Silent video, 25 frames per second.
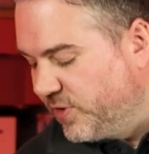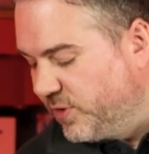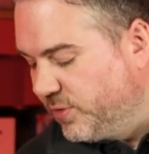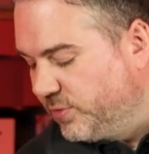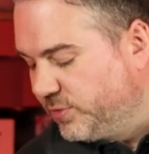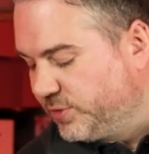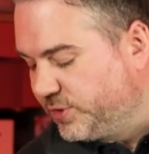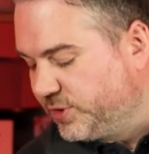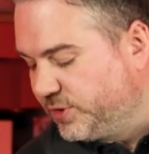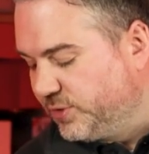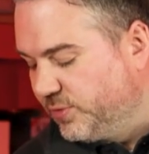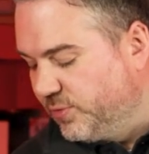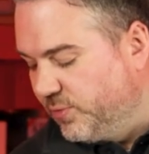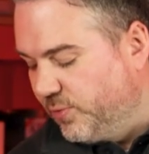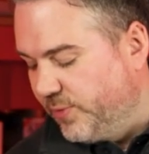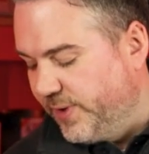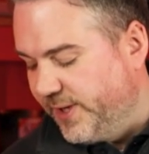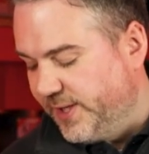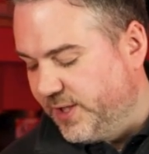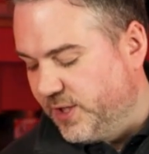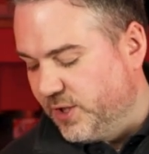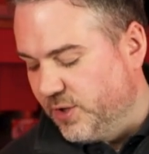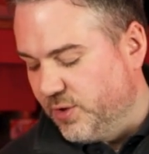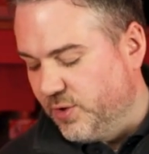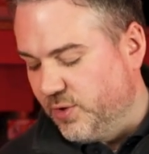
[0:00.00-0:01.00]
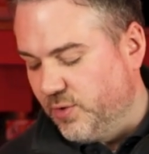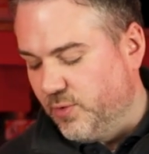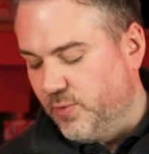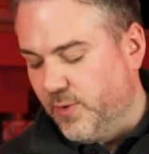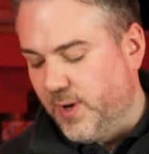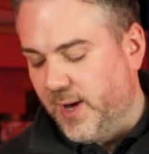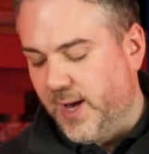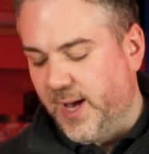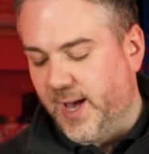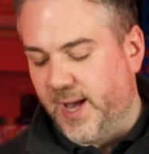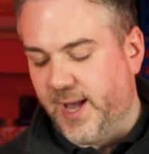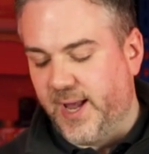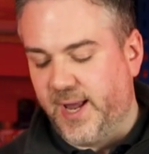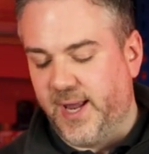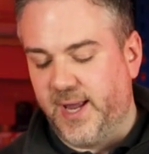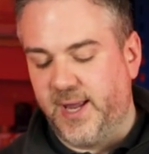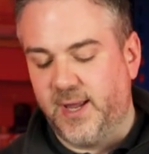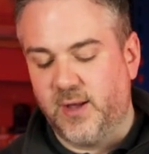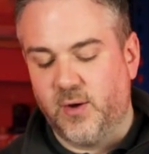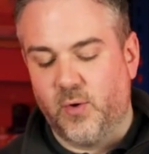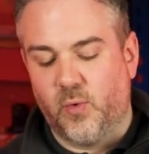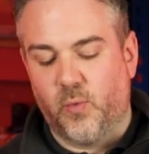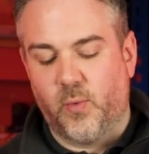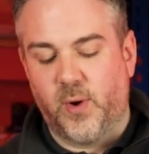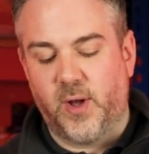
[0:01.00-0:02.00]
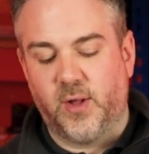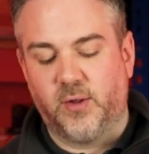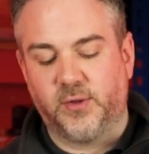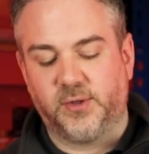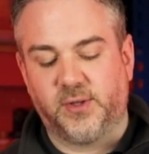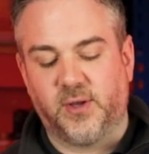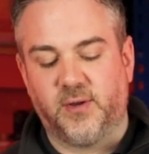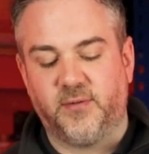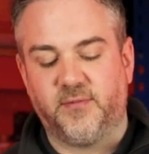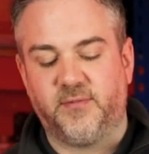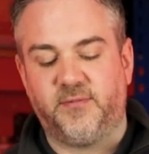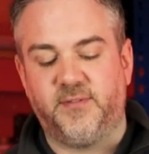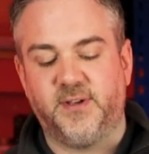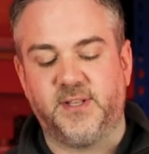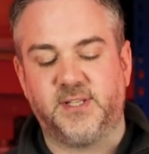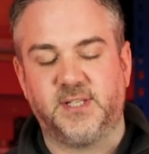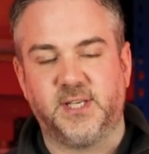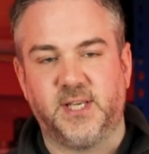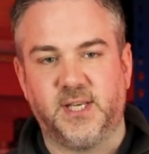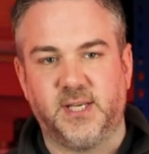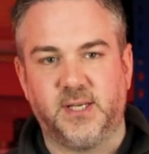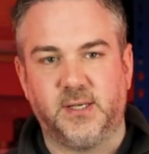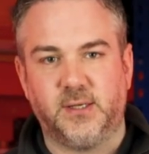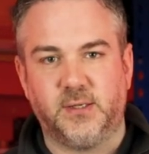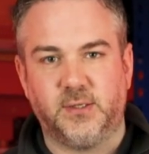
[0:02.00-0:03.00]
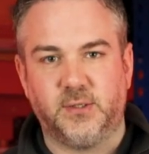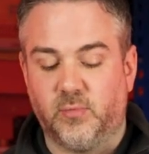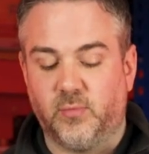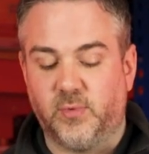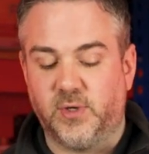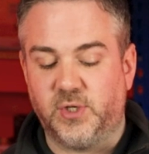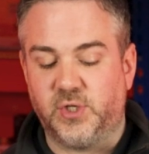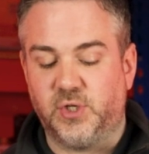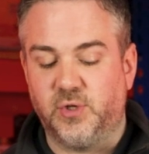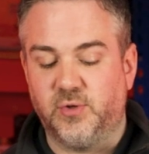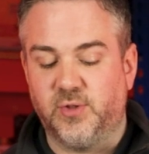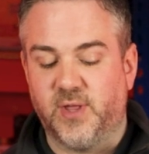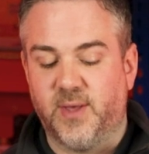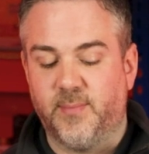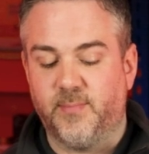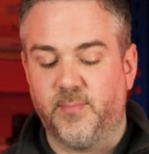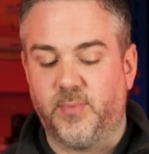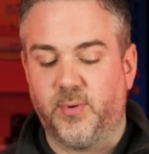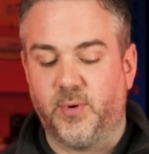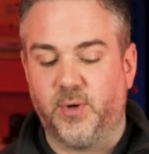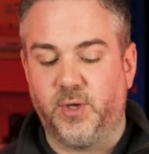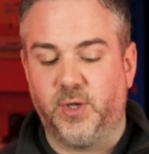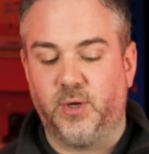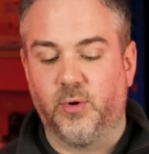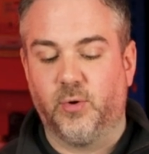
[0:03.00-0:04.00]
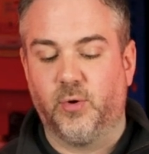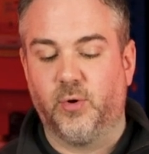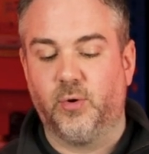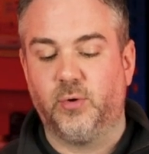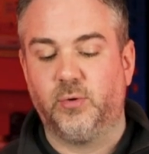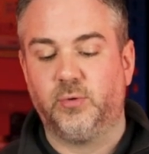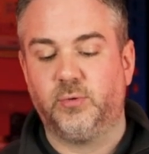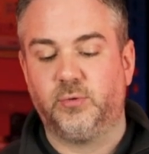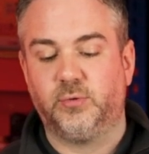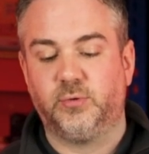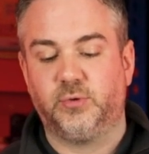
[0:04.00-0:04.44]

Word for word: drills we do a weld on fitting which you then put your